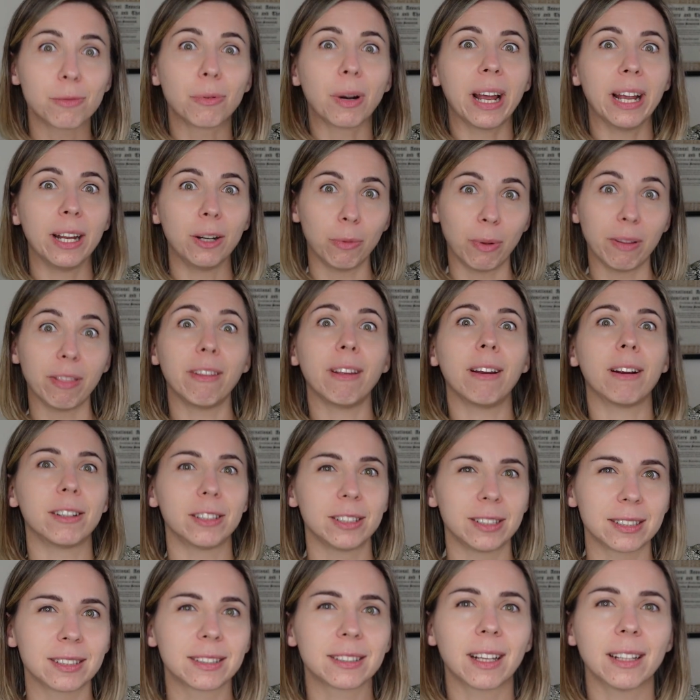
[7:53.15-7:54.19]
right, when they are
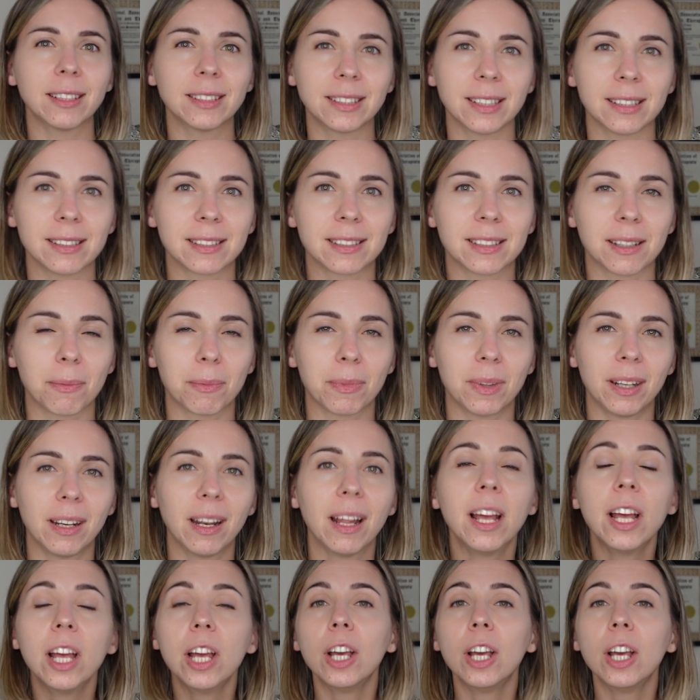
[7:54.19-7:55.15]
discussing something,